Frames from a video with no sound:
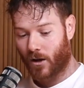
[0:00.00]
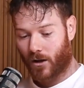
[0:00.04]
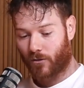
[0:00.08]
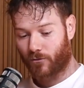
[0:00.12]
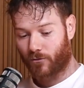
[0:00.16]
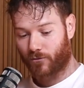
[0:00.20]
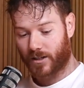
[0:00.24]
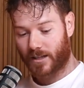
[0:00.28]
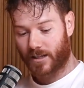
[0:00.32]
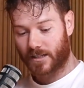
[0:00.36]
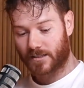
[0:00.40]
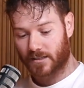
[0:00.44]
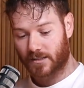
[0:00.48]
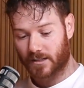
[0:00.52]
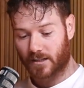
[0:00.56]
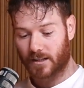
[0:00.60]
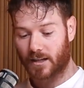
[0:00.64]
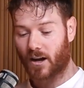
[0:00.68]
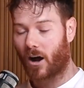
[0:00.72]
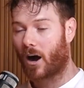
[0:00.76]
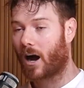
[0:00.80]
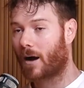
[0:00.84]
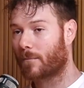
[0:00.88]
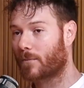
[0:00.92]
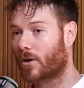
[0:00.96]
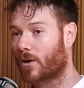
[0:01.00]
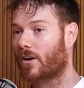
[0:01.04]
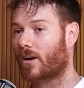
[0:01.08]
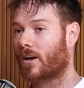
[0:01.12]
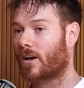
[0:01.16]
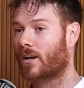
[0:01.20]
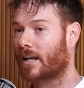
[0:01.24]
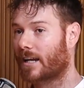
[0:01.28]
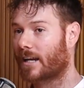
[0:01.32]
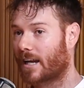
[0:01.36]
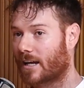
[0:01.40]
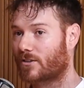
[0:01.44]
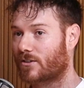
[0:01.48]
realistically, I'm not
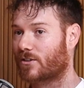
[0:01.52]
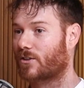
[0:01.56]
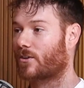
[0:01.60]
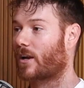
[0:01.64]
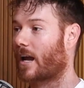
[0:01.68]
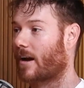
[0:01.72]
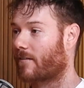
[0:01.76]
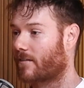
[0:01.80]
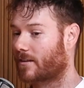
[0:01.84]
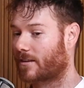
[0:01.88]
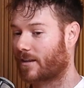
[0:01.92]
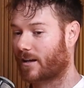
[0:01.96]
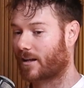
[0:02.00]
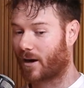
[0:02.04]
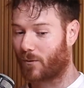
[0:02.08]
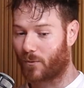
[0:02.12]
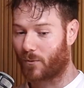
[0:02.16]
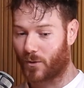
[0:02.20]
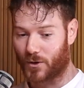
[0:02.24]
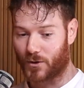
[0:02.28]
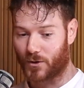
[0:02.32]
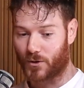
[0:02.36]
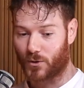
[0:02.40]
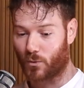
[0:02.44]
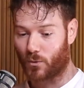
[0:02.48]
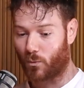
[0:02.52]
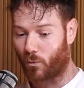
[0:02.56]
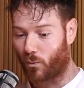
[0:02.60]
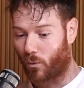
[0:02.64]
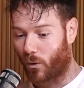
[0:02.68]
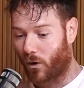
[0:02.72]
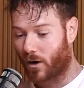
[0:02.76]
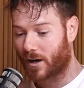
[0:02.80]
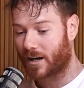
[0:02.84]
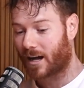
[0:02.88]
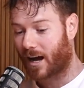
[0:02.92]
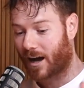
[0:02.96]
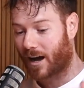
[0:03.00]
going to get to do everything I want to do.
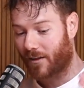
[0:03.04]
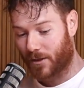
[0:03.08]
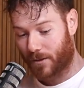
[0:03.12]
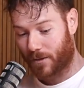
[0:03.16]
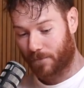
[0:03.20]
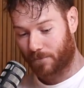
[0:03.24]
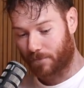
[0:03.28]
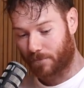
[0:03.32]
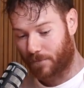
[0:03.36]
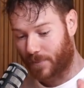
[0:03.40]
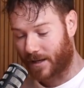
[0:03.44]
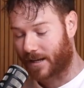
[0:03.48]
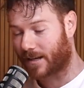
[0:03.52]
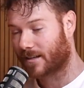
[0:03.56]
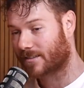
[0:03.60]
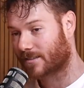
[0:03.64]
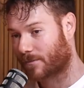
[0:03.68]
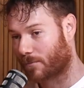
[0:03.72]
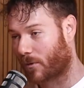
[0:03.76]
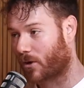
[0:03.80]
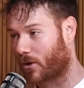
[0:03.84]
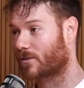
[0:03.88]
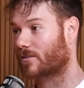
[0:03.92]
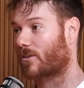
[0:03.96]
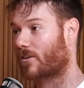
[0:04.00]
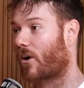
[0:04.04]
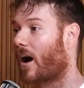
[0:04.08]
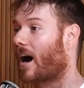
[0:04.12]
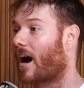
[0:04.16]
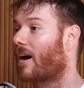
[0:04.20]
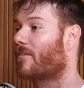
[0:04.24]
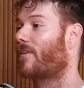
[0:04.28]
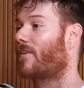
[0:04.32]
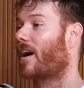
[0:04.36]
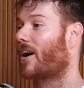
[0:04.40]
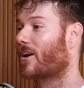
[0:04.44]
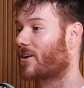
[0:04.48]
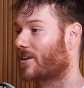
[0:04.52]
What are the biggest, most high
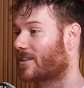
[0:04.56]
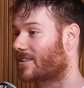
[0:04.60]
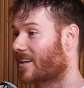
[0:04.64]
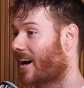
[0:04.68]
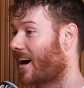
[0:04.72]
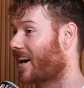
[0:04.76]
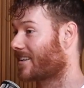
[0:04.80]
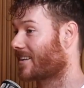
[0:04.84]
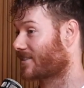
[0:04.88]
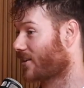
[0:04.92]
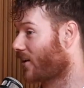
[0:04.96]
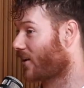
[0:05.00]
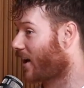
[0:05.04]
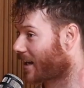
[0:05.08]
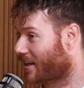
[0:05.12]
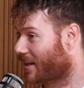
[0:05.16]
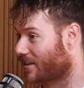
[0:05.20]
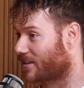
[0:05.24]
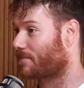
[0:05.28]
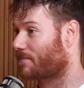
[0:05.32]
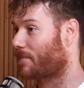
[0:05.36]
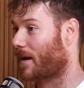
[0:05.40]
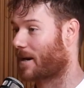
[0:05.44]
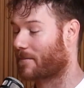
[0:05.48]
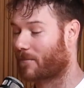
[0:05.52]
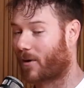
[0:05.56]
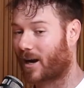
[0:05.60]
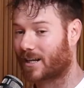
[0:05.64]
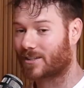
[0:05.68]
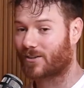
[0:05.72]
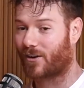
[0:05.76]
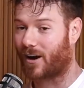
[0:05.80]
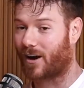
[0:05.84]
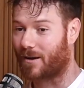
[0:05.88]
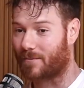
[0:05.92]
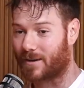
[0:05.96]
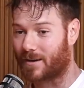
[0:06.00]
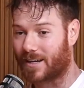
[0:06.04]
value tasks I can spend my
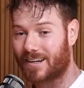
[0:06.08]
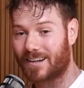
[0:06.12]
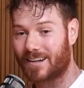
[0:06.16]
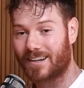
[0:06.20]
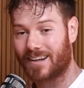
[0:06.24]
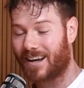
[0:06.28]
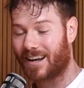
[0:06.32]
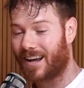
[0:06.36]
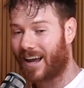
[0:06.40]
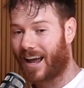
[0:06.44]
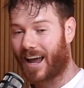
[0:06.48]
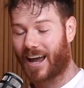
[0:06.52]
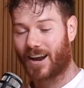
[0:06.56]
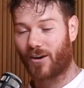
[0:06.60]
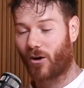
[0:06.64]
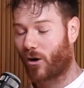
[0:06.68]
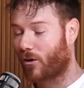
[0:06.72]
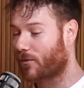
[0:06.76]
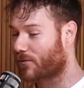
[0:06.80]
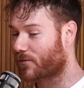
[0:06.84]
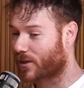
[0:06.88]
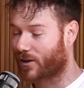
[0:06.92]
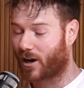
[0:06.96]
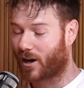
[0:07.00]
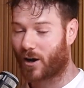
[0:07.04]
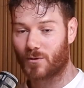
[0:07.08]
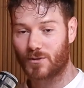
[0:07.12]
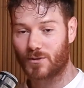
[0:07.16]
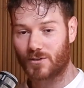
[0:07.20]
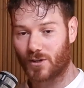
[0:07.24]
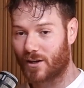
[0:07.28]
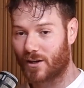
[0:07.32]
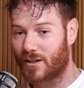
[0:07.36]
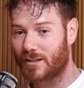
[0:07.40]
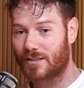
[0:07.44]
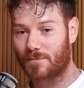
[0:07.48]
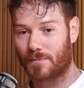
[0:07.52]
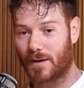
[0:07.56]
time in? And often I was
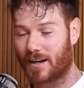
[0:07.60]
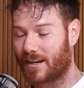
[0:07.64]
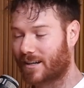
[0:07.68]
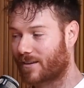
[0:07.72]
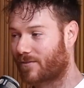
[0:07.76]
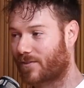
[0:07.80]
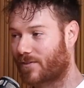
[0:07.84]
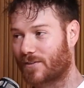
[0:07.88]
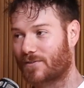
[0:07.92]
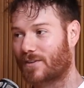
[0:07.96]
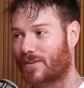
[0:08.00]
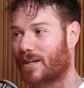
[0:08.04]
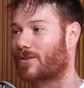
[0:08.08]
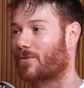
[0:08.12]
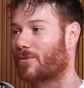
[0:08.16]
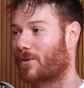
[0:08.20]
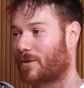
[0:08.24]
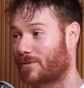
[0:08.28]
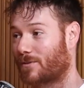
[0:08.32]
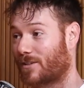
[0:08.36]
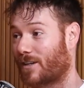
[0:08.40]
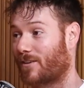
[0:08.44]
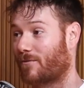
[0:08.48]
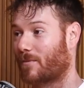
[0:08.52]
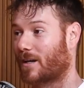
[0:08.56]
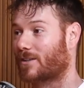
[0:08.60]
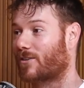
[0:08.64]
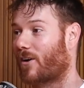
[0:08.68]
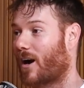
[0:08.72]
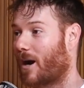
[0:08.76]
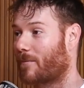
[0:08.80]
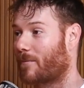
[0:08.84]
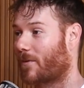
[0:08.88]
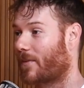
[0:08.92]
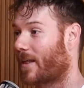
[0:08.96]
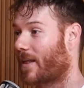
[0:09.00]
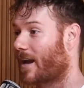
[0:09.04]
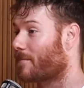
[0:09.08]
only spending 15, 20% of my
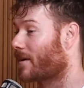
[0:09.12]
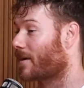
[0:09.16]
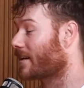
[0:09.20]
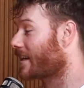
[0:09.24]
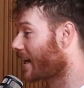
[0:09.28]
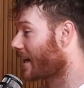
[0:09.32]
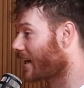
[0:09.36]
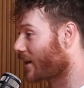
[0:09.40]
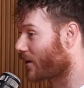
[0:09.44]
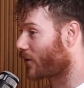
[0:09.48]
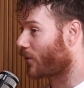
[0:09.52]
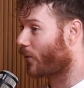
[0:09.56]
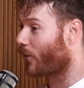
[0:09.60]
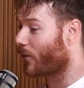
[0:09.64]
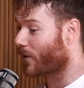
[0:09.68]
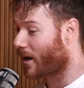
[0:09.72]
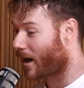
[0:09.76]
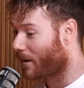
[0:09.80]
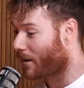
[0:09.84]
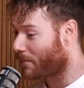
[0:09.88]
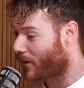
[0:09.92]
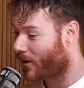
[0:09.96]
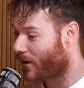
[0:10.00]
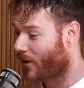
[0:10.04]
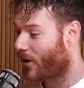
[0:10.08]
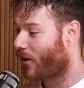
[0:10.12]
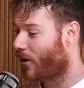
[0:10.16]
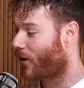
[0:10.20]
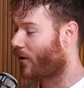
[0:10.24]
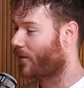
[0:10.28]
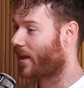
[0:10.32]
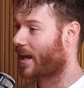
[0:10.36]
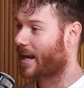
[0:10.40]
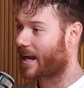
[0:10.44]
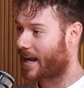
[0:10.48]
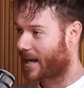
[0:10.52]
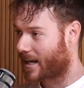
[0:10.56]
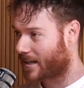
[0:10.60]
time on them and getting caught up on
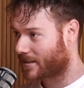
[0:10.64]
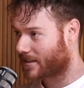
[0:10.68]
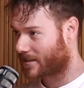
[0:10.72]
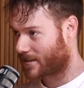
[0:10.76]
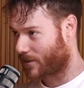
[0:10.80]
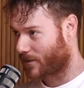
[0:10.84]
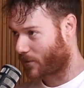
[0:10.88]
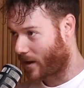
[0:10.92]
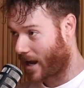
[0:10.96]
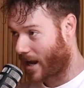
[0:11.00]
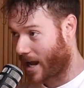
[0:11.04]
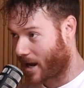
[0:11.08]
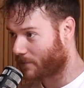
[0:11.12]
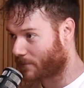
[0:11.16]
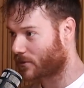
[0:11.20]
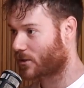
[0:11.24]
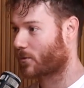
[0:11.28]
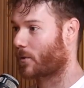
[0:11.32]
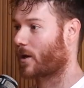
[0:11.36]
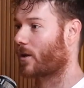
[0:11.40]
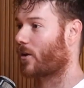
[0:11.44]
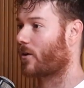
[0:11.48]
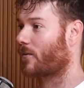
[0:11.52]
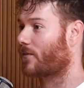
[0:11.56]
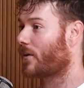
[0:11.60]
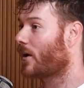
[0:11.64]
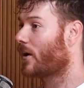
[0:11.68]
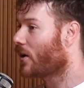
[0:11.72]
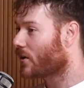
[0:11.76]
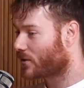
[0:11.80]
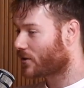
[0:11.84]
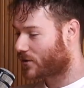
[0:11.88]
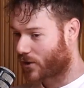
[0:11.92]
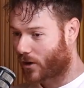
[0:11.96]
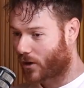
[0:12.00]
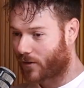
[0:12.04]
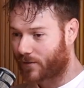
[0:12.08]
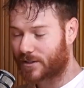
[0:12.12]
that hamster wheel 100%. Of
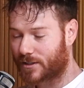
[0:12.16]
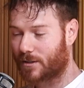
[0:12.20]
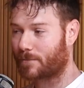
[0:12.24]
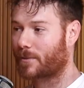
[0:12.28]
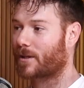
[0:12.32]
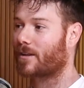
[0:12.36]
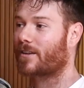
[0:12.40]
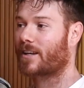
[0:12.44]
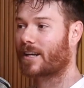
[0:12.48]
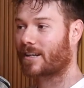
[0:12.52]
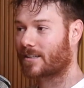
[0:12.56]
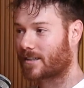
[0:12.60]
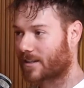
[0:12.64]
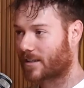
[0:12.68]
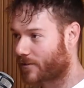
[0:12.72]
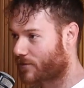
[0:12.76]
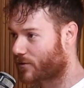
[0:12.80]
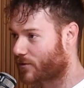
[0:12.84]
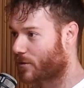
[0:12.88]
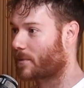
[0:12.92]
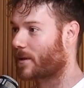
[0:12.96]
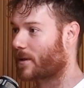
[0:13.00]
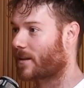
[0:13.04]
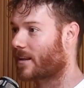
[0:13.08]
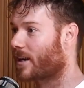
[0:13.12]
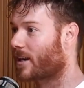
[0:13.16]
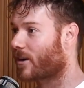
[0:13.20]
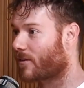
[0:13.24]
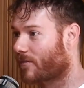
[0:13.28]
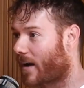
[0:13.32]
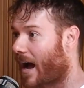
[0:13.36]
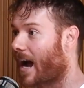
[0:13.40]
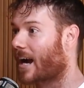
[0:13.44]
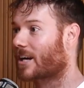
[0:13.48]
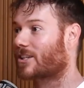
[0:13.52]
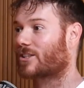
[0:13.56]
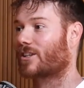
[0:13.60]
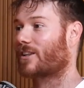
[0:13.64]
serviceability and deliverability of
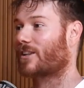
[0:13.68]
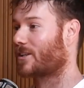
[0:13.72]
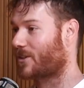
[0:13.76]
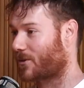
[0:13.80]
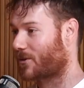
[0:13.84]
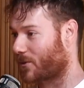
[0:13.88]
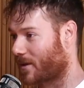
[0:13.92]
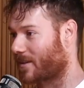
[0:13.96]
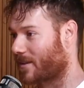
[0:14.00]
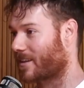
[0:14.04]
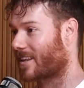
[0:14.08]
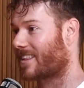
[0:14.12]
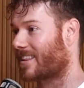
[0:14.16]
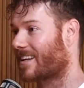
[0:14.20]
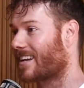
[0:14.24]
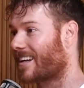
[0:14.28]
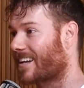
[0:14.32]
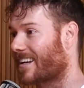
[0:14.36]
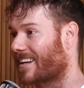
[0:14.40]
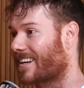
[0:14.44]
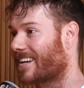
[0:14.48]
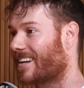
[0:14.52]
actually doing the thing.